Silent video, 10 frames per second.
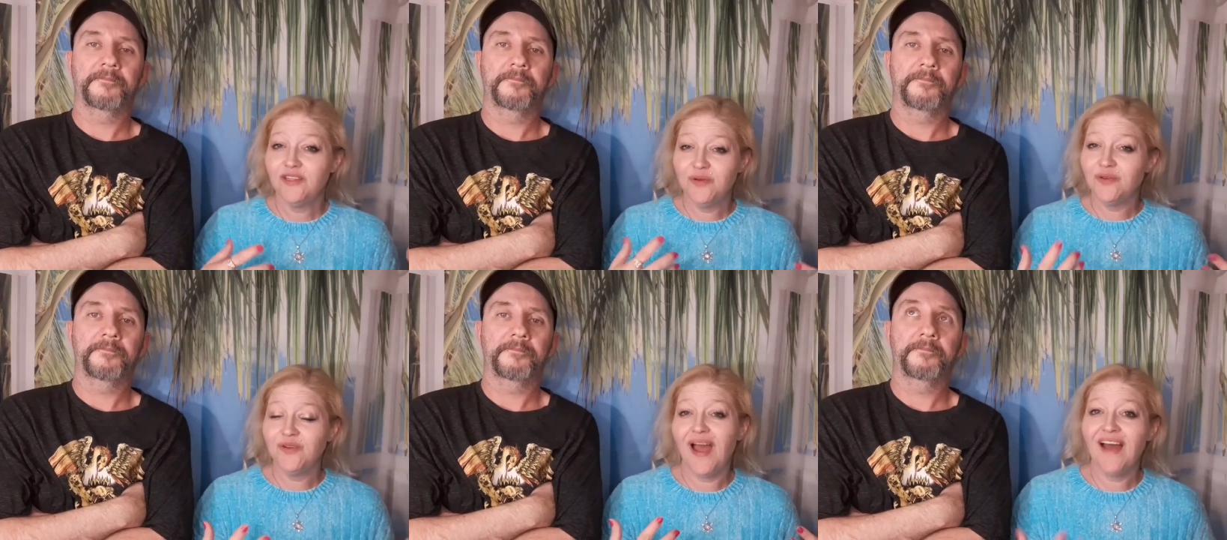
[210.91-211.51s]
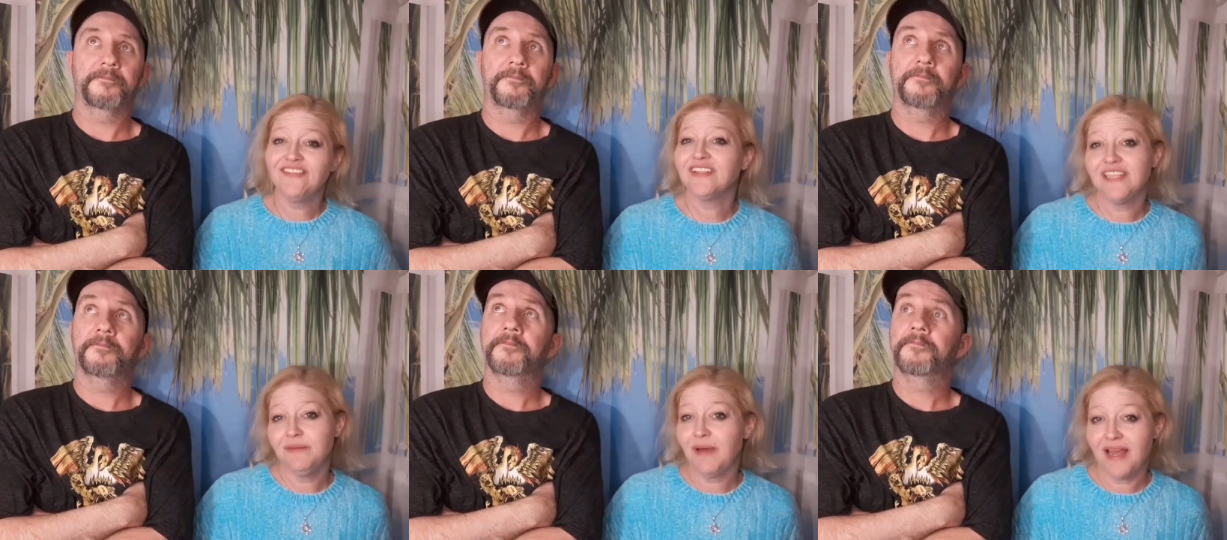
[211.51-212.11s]
Speaker 1: you you have
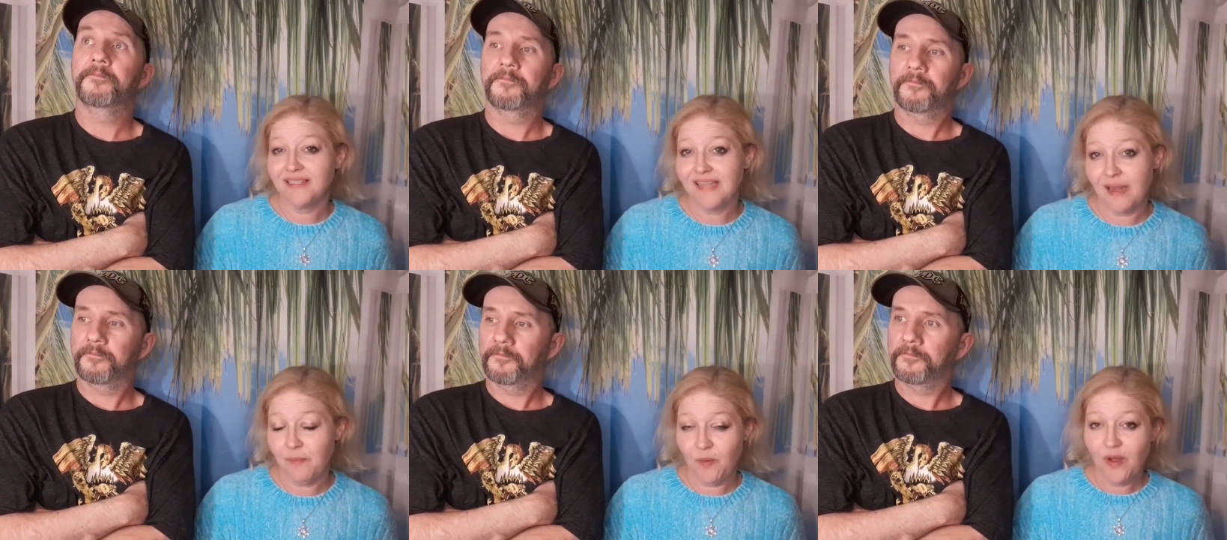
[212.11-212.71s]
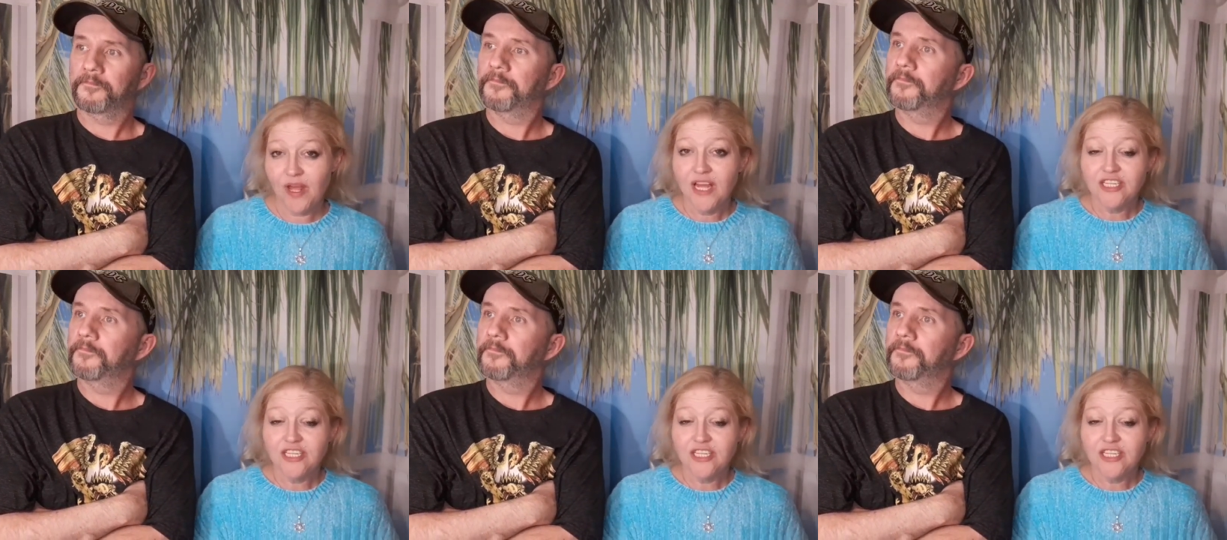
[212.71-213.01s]
to lead by example.